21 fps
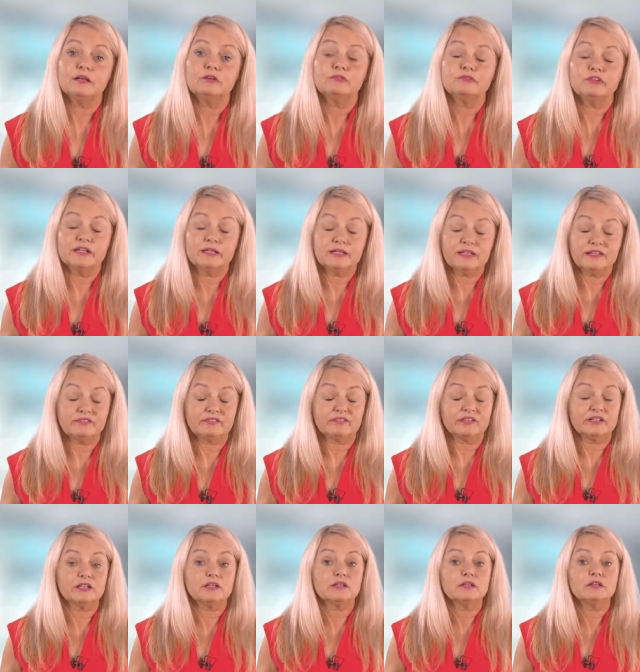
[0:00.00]

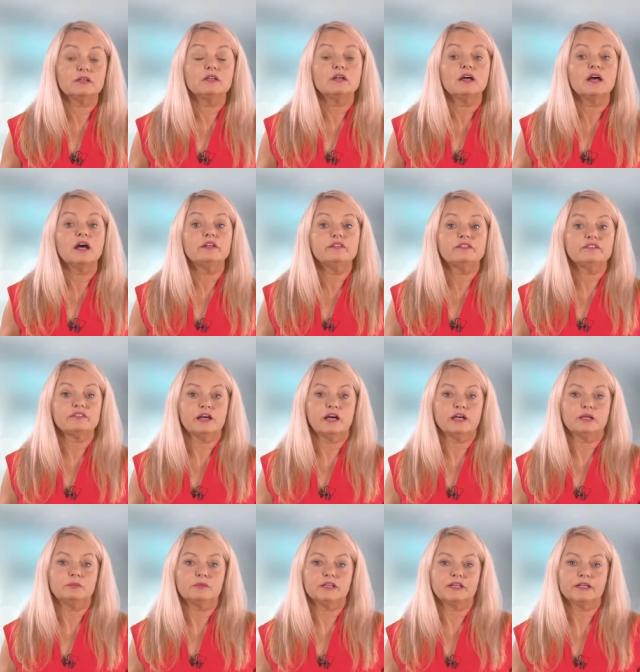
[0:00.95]
realistic and
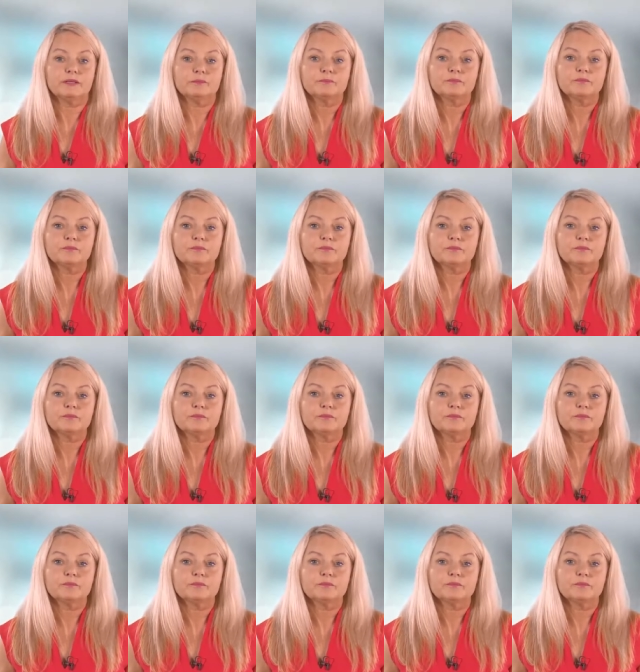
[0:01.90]
timely,